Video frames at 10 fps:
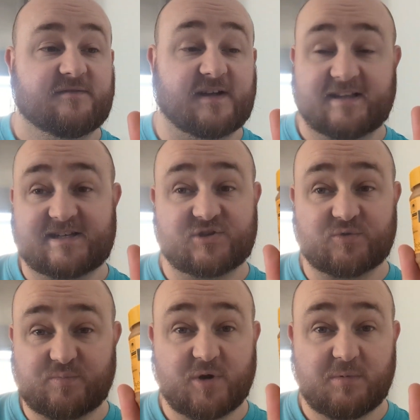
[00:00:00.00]
think this
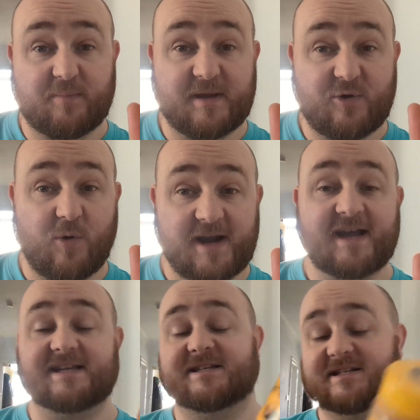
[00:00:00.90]
will probably be quite
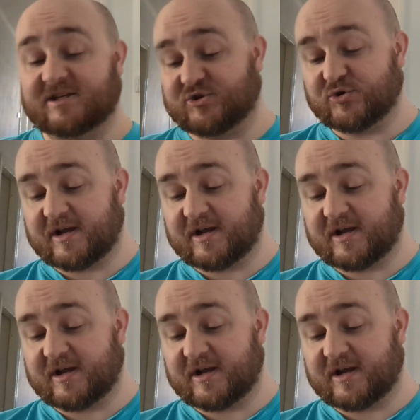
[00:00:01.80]
nice because I do